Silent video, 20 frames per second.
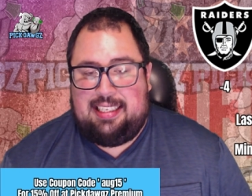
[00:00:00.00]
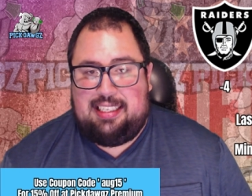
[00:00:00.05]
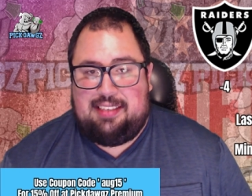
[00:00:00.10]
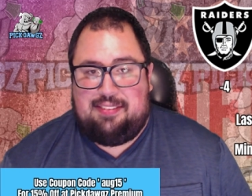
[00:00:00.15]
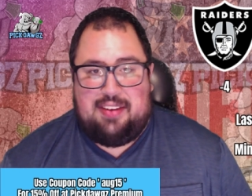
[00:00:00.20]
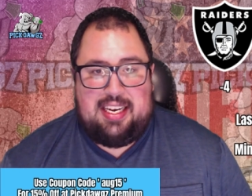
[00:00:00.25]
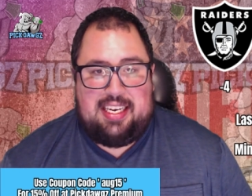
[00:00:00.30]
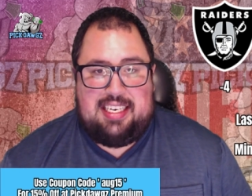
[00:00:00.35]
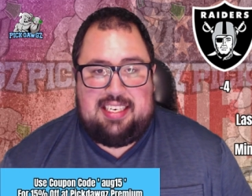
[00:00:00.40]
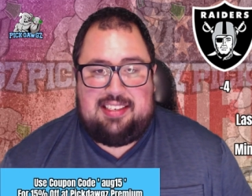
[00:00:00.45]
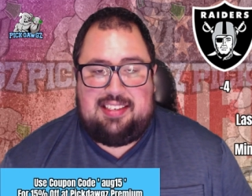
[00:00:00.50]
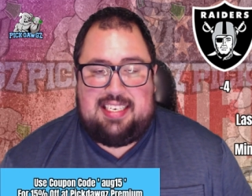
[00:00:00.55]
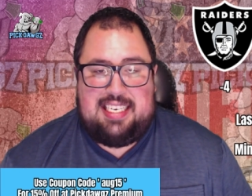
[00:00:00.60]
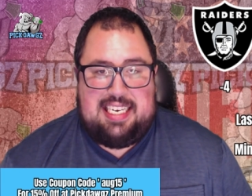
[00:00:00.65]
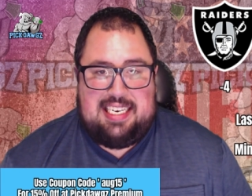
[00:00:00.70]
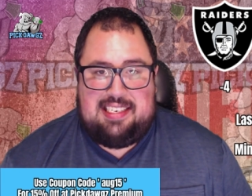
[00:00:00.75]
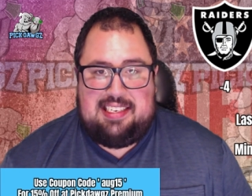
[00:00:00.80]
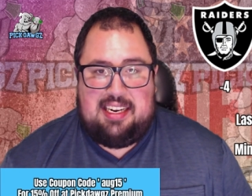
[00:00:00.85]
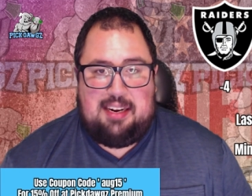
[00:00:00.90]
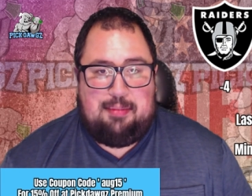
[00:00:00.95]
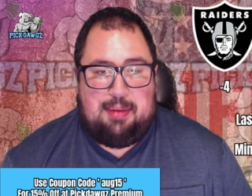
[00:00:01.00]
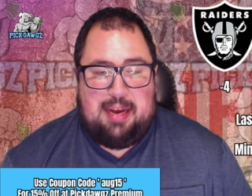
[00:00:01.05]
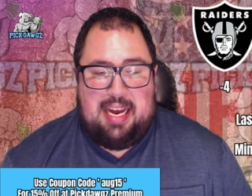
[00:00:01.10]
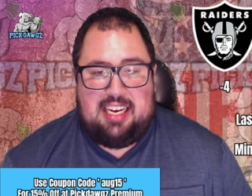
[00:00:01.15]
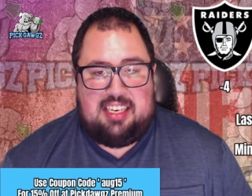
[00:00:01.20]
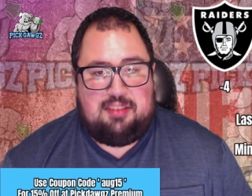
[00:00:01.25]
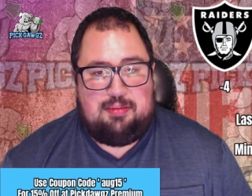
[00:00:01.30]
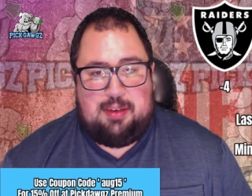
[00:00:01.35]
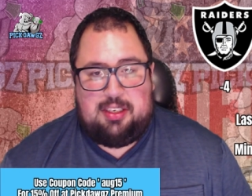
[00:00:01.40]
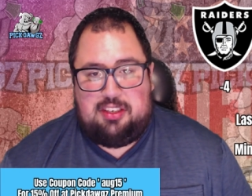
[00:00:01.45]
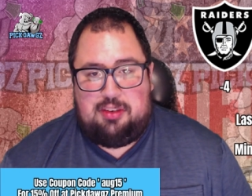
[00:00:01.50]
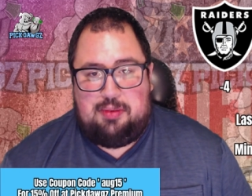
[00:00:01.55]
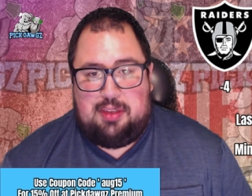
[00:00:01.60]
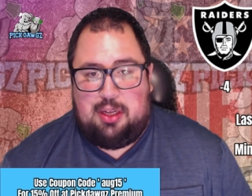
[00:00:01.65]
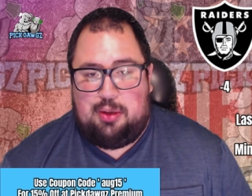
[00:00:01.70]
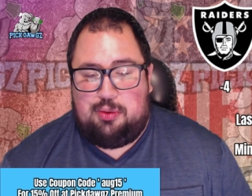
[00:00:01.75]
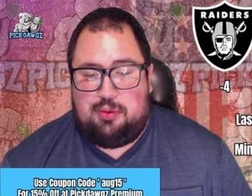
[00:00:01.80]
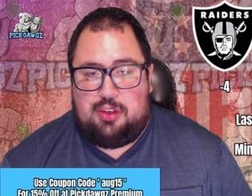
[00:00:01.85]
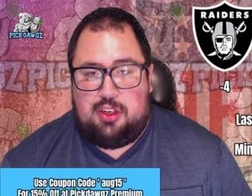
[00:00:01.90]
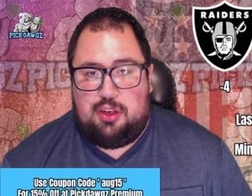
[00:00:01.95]
the Vikings easy to back, especially
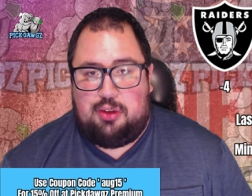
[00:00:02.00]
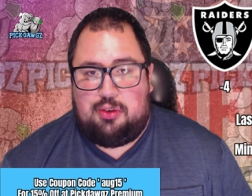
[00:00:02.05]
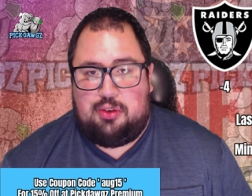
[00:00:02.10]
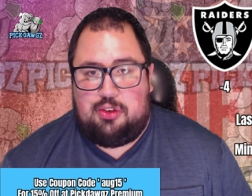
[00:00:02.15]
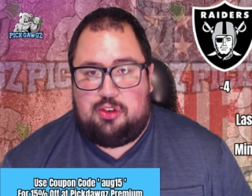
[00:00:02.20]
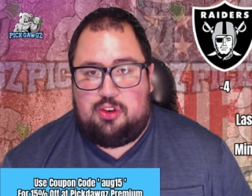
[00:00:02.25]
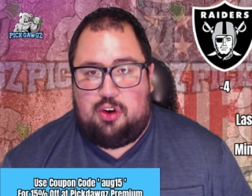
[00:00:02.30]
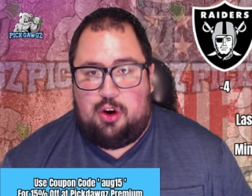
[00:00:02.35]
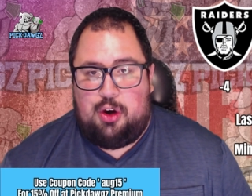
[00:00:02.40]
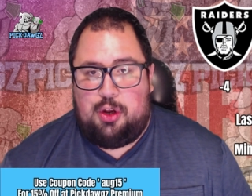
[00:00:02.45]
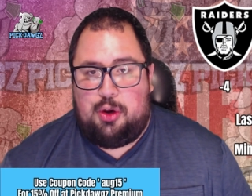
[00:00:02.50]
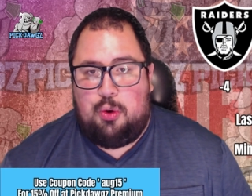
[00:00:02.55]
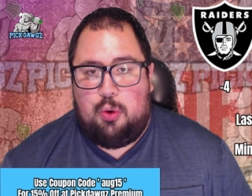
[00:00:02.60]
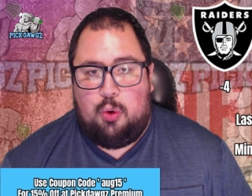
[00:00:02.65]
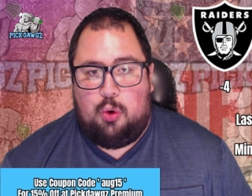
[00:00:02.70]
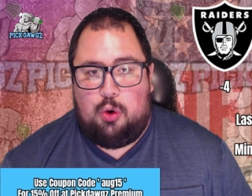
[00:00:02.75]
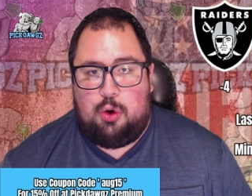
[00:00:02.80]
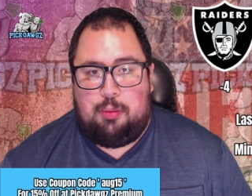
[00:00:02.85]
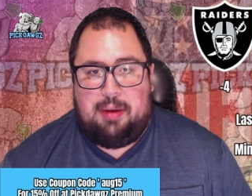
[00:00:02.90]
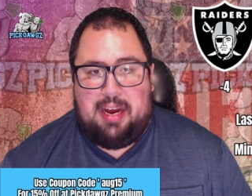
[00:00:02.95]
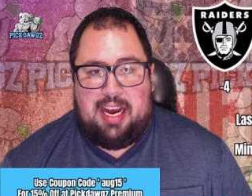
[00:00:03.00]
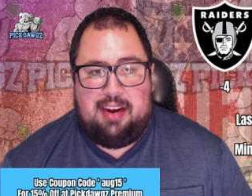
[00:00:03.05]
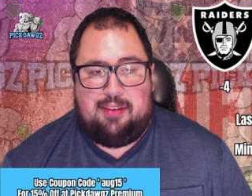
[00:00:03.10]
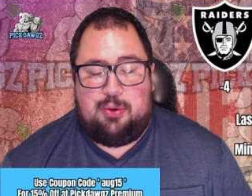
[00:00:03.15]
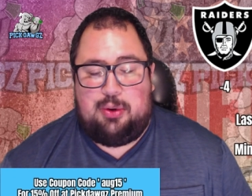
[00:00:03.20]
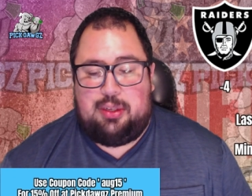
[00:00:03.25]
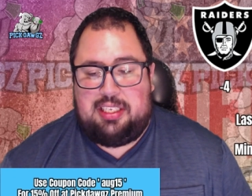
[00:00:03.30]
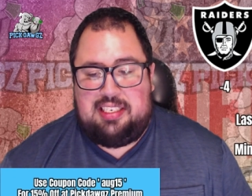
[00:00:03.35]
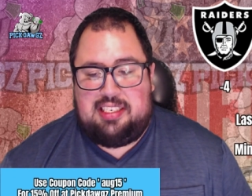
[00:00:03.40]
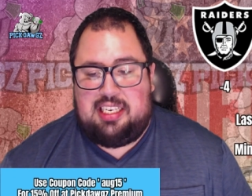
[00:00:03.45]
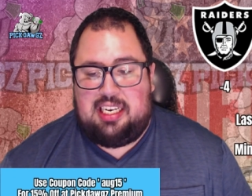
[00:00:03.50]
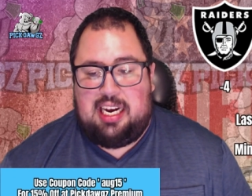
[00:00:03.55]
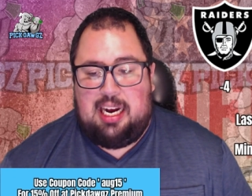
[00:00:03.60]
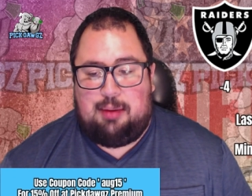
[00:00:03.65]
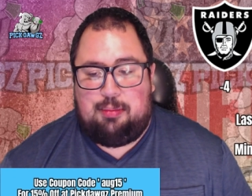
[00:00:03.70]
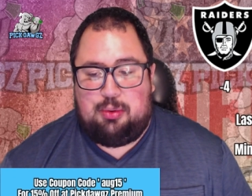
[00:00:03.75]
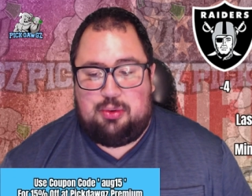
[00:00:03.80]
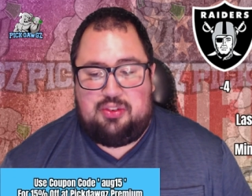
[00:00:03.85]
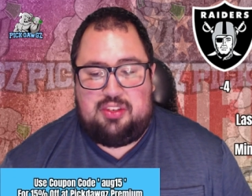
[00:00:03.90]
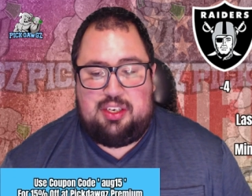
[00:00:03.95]
without you know their starting quarterback for at least a
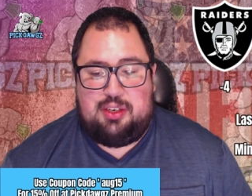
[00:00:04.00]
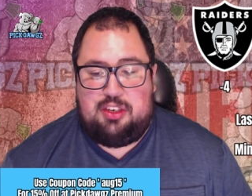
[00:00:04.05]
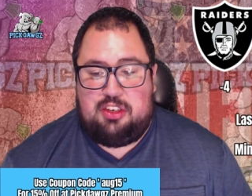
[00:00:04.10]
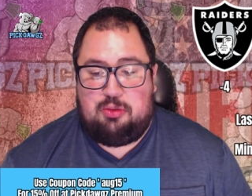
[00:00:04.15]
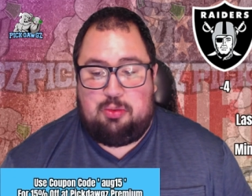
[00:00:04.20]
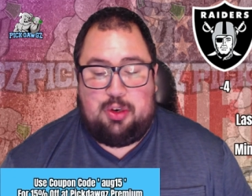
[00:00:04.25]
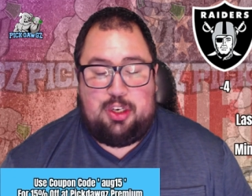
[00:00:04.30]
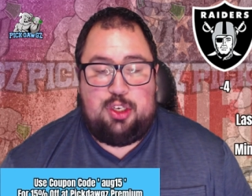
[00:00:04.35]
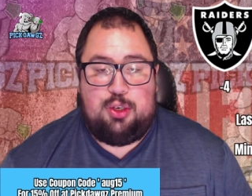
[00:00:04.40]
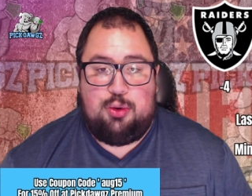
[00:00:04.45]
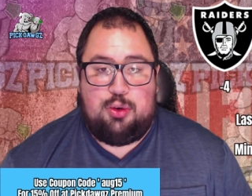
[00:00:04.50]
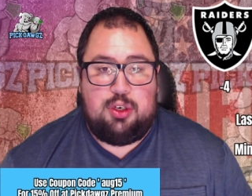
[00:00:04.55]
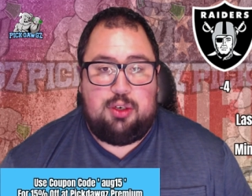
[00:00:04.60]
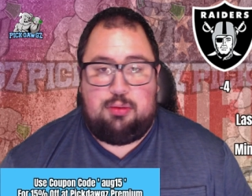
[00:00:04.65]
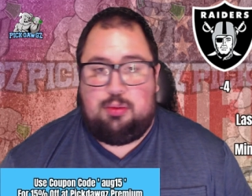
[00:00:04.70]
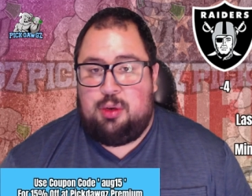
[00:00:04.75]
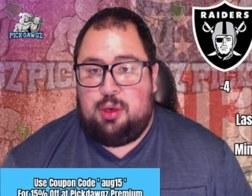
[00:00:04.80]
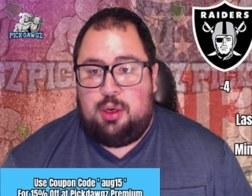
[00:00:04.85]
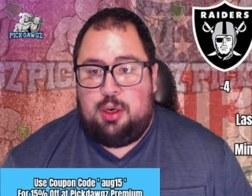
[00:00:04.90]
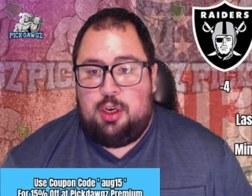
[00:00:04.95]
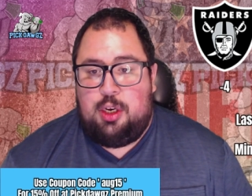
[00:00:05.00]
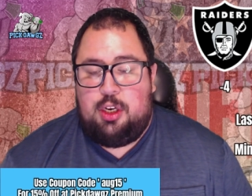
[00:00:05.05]
couple series where you could